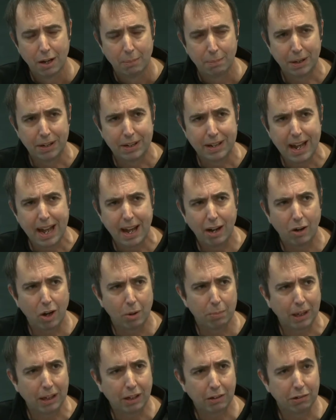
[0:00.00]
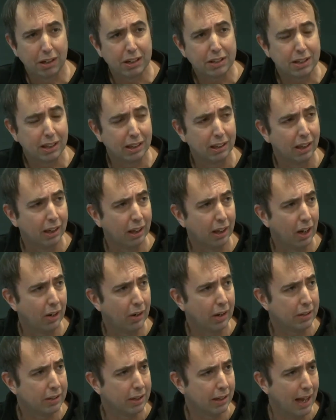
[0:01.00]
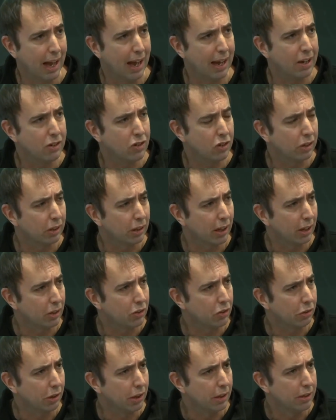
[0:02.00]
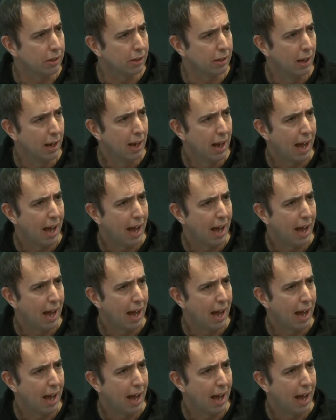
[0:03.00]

But now I'm increasingly going to the Asian countries,